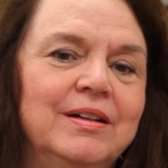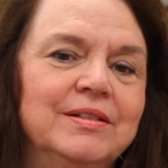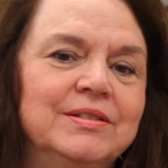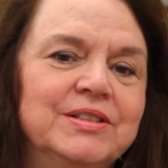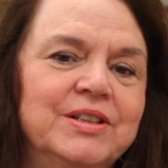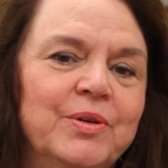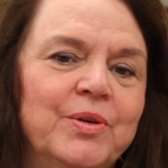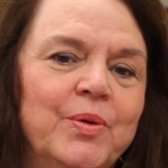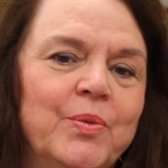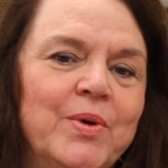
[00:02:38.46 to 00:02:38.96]

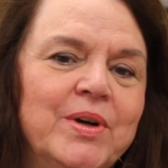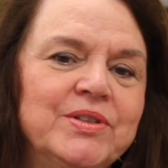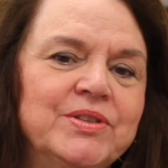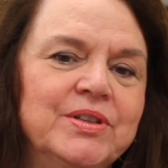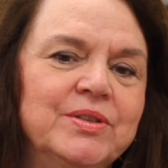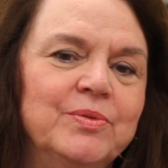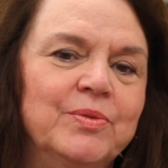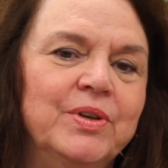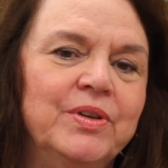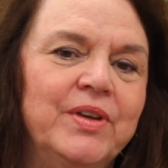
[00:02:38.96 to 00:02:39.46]
so it
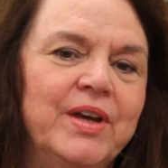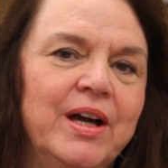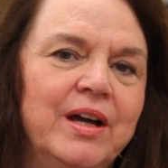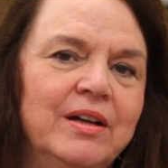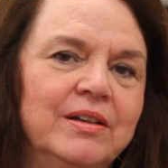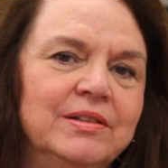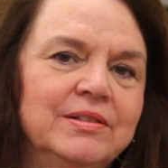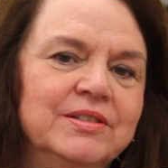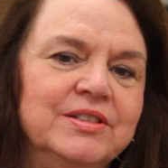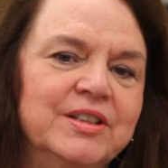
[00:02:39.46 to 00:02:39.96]
wasn't
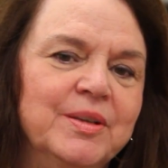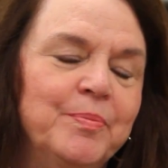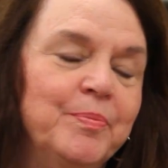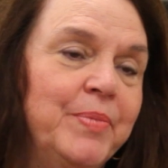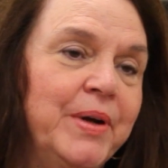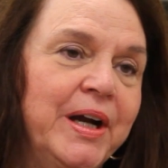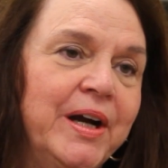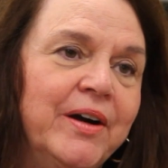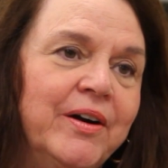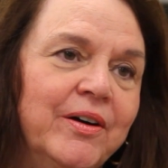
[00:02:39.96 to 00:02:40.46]
without some
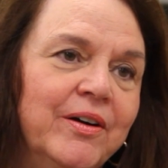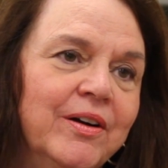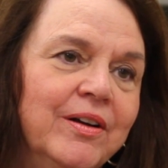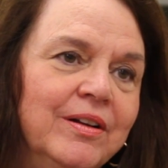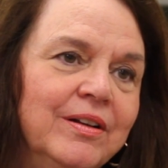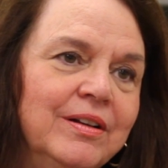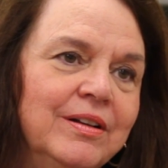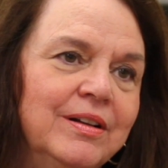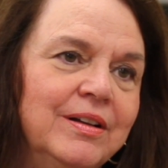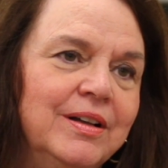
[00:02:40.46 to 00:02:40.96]

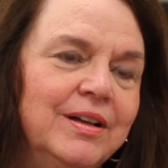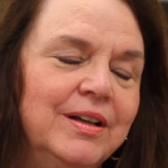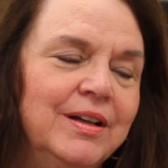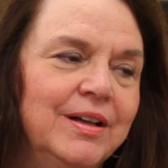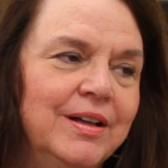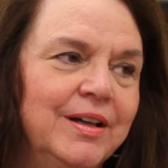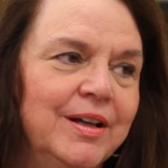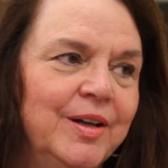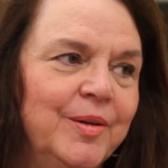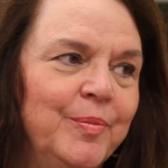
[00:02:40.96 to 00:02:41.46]
peril,
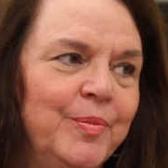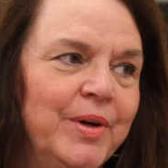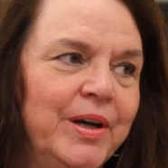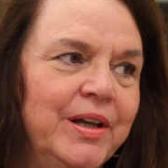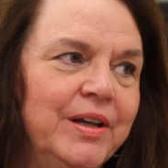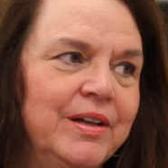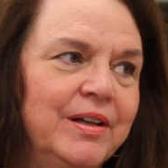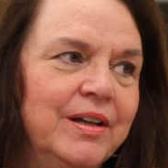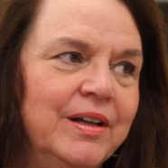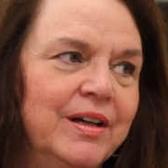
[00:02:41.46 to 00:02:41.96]

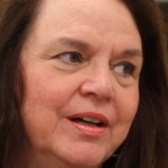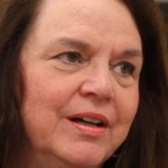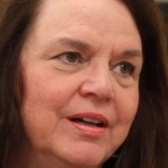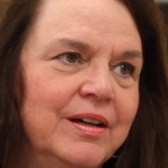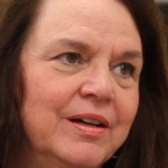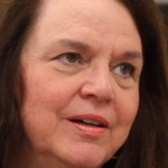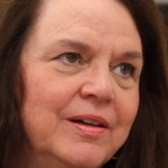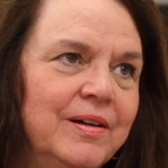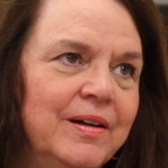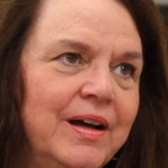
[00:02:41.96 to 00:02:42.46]
but
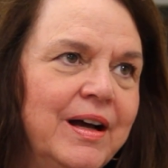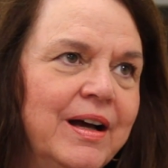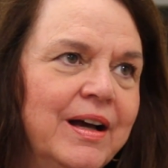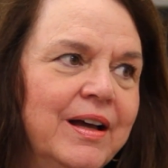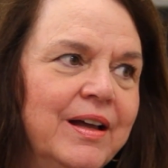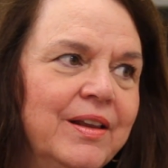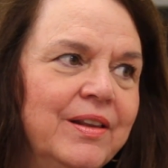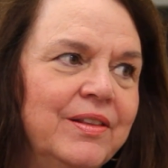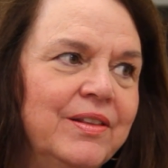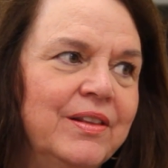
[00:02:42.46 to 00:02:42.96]

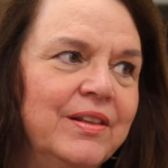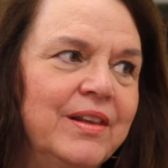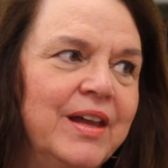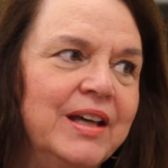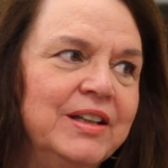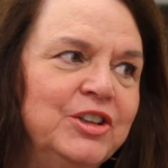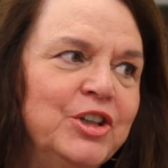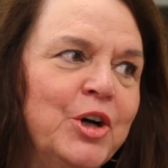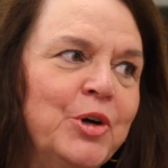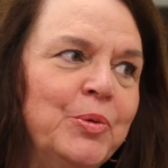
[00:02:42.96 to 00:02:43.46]

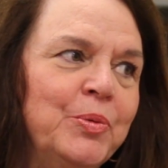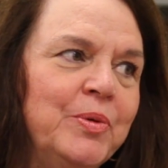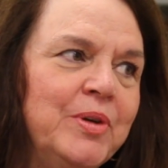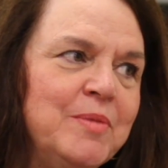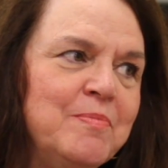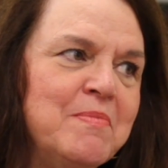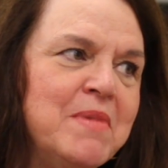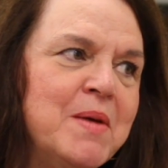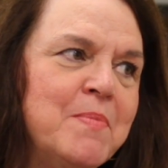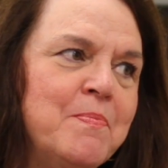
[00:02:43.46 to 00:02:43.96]
I don't
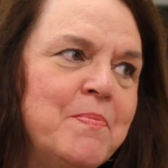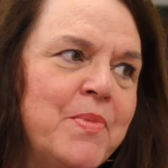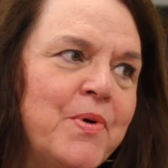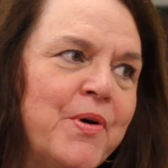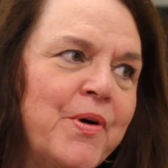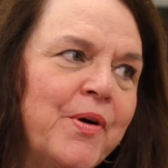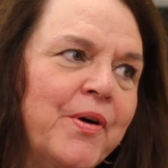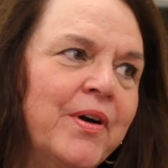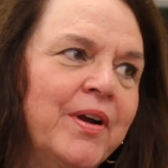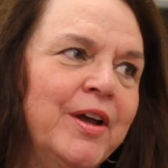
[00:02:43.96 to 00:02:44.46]

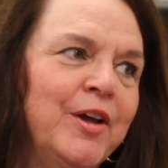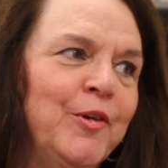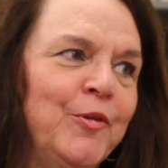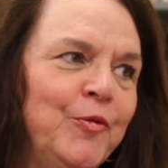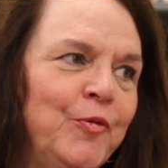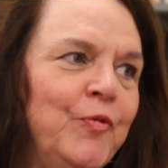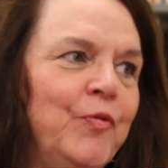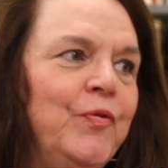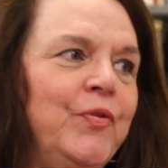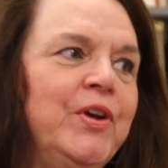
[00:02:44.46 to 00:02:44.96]
remember
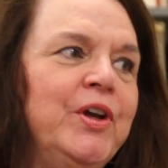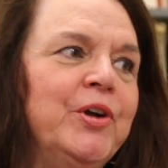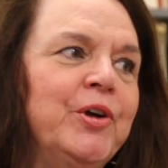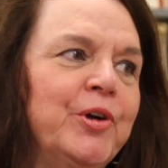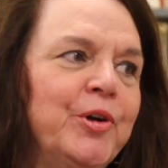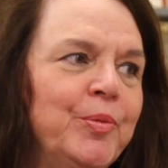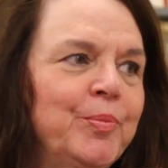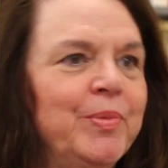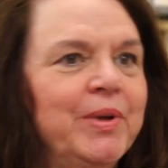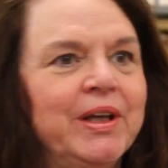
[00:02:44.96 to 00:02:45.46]

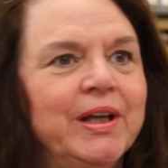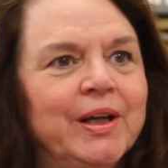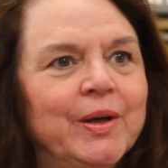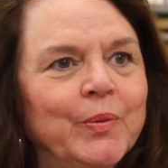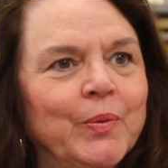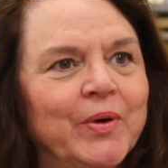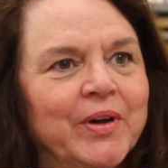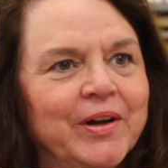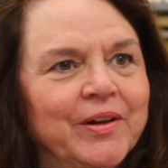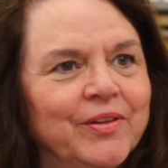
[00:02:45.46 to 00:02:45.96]
fear
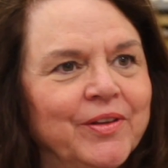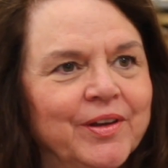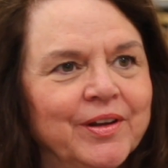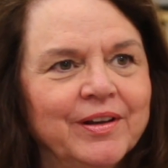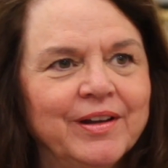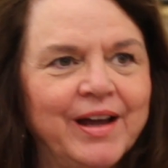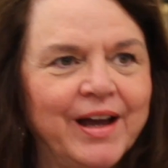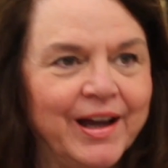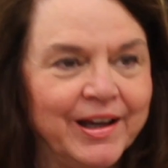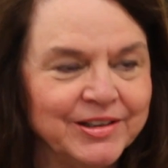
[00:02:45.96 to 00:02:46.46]
being one of the
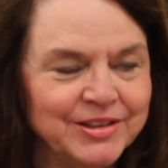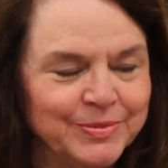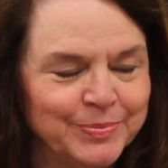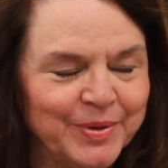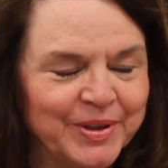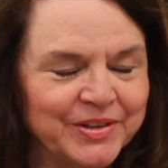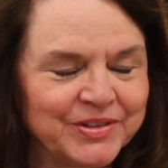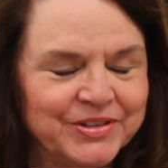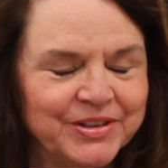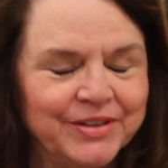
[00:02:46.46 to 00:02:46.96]

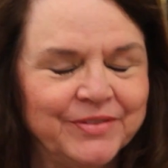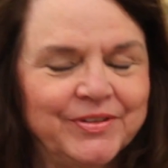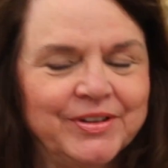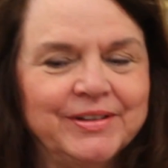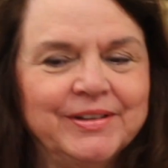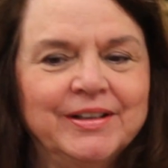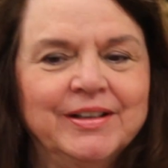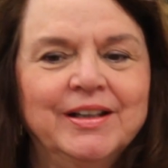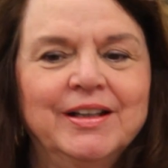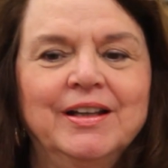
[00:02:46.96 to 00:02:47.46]
aspects of it.
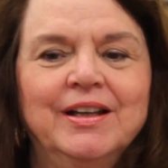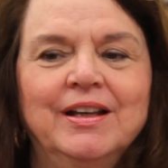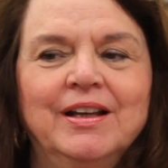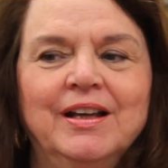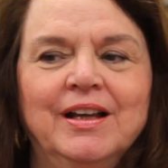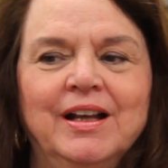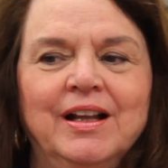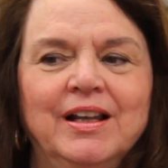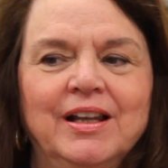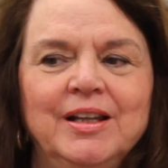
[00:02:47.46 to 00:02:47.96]

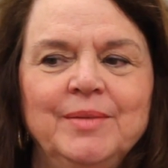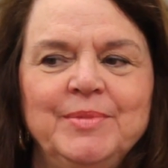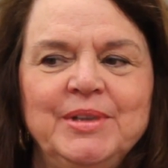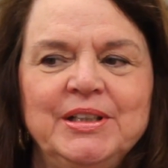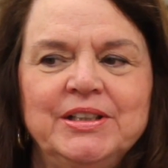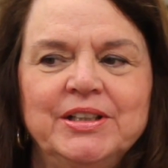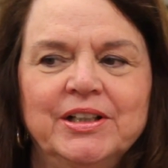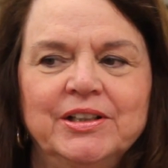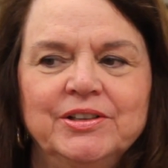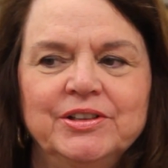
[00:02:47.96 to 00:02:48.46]
Let me
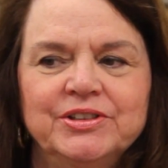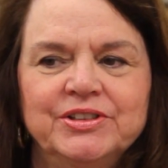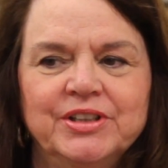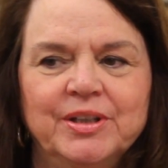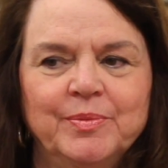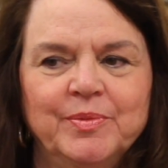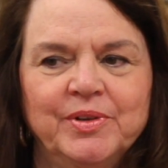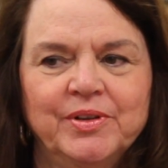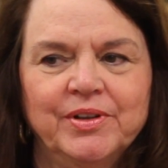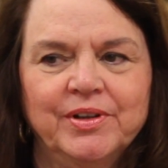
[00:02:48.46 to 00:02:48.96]
tell you
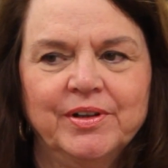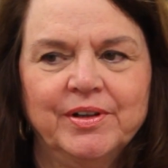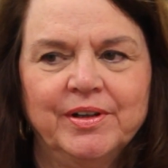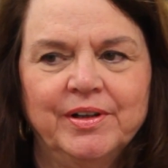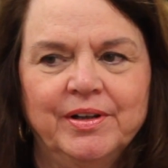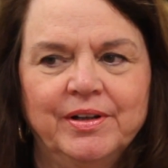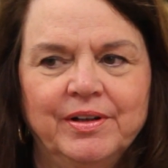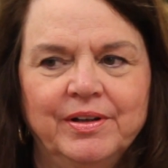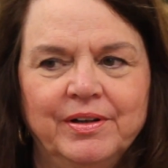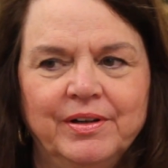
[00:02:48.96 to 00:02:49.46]
some of the
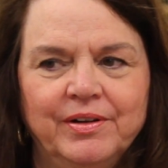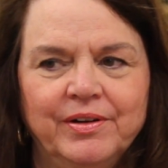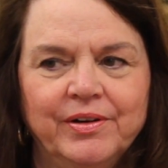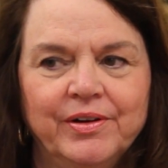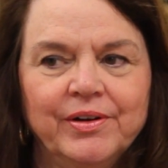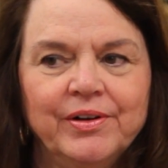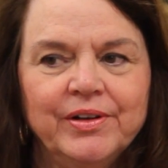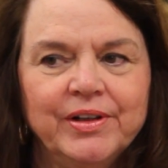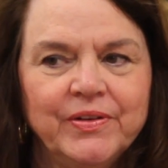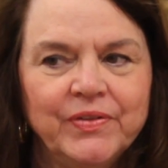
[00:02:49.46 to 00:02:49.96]

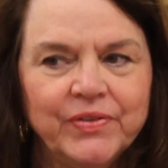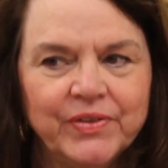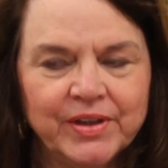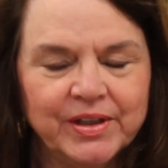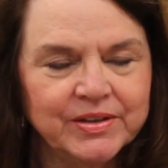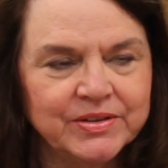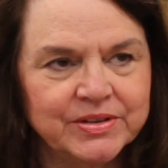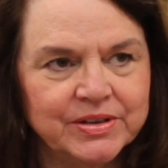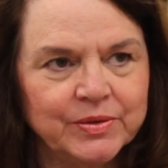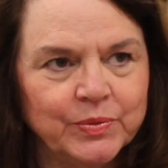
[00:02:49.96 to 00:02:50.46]
early
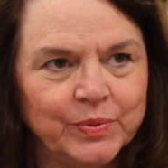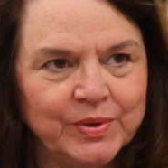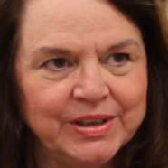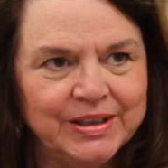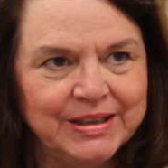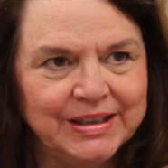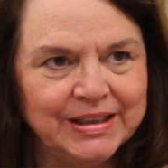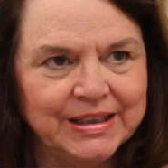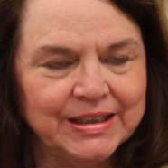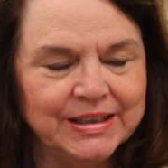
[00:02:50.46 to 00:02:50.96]
things that we
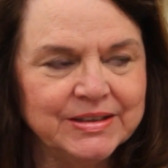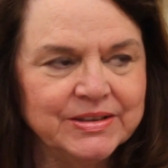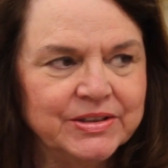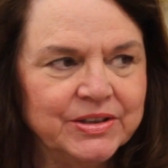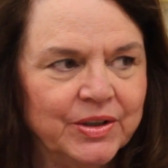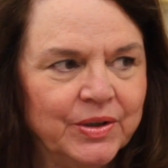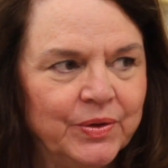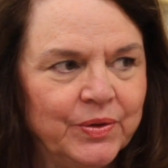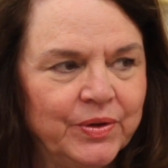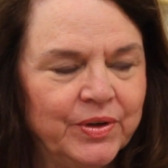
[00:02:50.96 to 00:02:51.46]
did
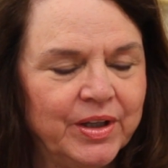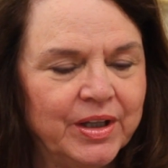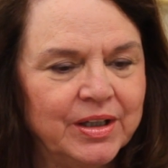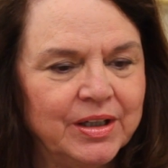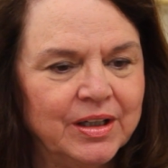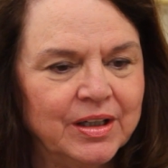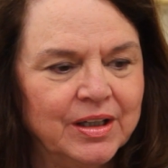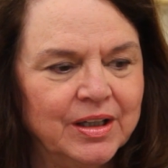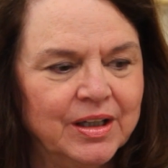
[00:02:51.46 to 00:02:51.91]
so that